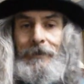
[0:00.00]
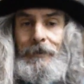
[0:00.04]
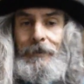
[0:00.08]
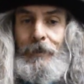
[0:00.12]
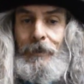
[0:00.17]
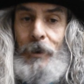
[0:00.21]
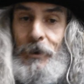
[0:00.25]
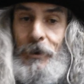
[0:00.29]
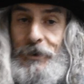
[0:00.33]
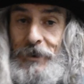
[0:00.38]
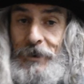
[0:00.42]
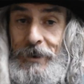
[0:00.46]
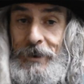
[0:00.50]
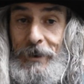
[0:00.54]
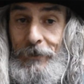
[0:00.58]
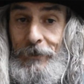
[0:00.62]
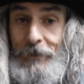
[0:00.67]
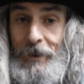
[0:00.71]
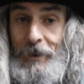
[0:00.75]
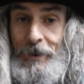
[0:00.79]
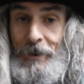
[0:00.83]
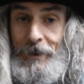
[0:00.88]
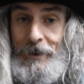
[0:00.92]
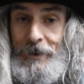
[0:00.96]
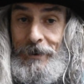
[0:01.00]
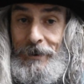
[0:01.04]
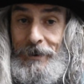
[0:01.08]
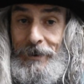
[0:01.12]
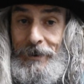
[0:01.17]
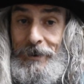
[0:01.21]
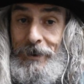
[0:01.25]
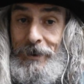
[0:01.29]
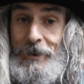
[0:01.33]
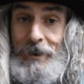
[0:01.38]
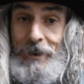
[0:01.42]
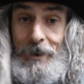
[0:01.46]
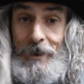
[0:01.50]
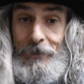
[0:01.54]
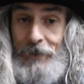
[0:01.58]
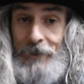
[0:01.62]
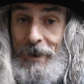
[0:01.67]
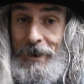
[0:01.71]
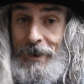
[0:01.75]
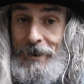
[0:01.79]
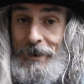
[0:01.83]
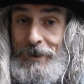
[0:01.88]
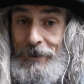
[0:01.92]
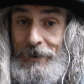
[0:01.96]
positive light, you can have
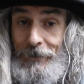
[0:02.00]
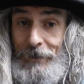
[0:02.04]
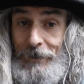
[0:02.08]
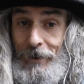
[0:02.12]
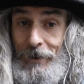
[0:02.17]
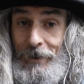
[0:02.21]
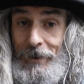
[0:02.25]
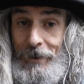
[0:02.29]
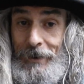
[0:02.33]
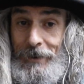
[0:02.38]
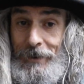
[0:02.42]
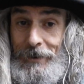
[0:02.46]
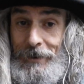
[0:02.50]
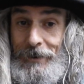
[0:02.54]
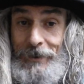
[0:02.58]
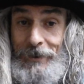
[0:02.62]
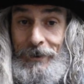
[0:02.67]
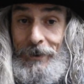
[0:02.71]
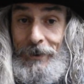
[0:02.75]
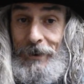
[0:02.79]
negative light,